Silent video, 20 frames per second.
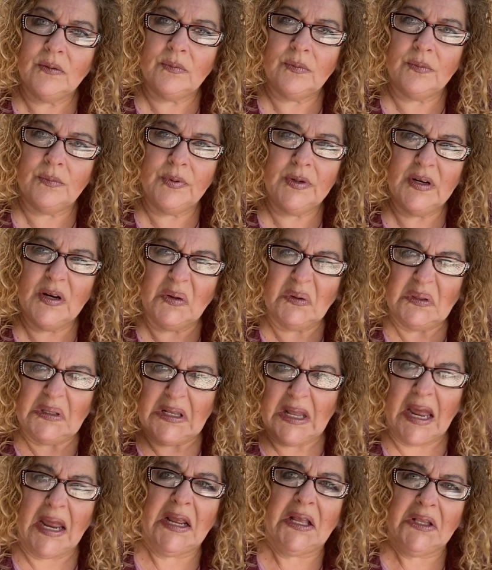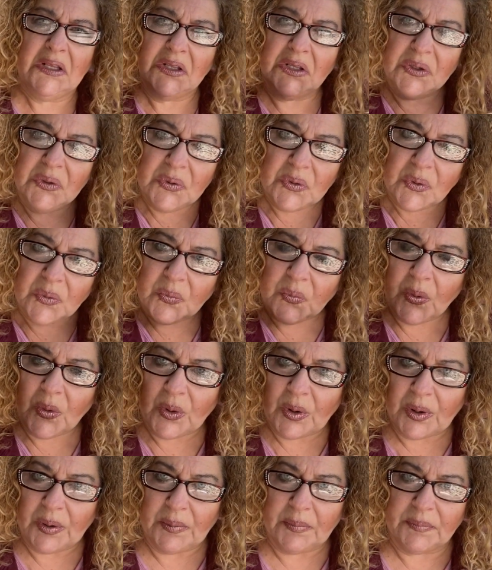We don't like
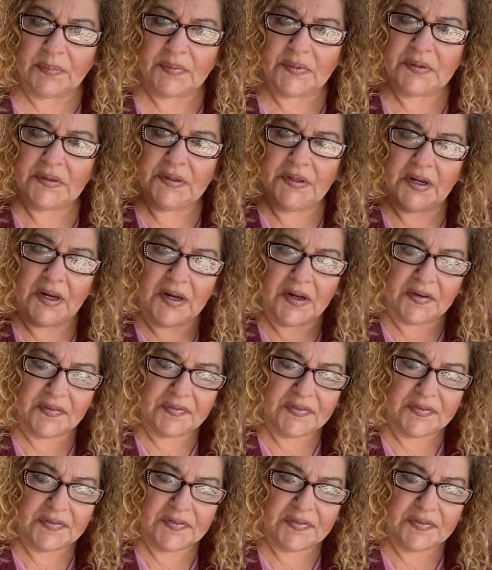lukewarm stuff.